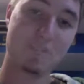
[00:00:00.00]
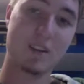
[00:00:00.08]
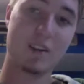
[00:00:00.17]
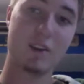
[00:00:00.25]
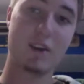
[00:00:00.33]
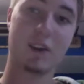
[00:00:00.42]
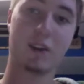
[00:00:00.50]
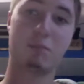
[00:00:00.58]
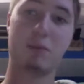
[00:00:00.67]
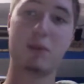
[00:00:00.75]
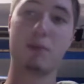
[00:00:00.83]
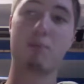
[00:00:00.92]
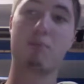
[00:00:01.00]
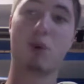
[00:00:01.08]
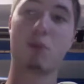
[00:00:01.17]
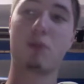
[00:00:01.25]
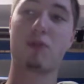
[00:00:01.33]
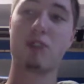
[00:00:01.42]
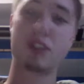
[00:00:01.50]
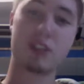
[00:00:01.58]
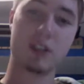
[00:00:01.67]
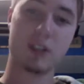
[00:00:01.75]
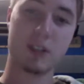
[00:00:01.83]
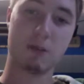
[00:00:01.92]
You'd have to be more
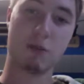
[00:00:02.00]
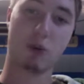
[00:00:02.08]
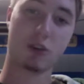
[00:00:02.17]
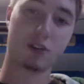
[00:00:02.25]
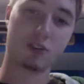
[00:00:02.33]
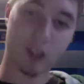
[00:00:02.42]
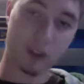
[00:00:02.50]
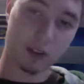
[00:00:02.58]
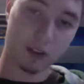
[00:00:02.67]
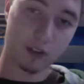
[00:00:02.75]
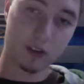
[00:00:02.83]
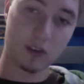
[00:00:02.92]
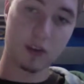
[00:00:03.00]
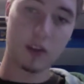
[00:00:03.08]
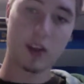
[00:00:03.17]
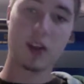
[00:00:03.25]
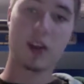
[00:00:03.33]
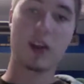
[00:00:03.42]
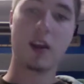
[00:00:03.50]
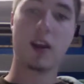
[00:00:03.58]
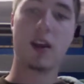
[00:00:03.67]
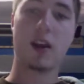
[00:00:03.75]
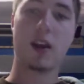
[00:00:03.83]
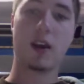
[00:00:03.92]
proficient in more skills.
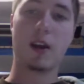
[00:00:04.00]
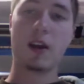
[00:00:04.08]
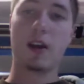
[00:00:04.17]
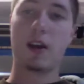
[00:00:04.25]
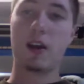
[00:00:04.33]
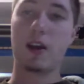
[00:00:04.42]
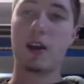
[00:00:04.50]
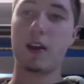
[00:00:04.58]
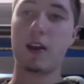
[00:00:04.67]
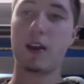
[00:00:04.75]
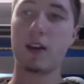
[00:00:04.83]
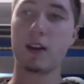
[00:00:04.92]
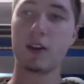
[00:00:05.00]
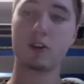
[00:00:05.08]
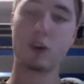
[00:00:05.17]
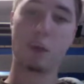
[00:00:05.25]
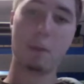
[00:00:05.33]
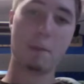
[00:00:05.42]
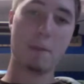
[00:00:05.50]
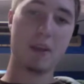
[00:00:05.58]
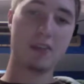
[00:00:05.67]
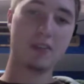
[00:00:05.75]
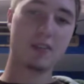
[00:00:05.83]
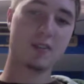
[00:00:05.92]
And so
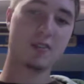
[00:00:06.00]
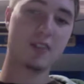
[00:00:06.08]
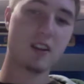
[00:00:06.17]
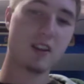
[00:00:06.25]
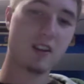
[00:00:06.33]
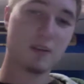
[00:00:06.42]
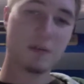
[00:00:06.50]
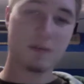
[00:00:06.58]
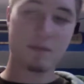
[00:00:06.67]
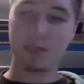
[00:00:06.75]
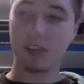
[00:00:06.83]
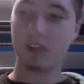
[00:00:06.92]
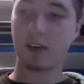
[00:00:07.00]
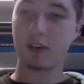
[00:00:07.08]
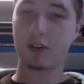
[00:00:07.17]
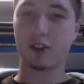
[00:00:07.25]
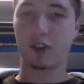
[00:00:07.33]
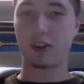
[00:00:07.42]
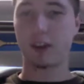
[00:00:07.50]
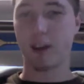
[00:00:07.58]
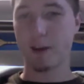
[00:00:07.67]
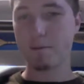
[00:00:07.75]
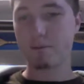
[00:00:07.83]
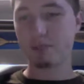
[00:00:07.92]
basically the setting, that's how you start the
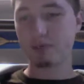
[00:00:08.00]
game.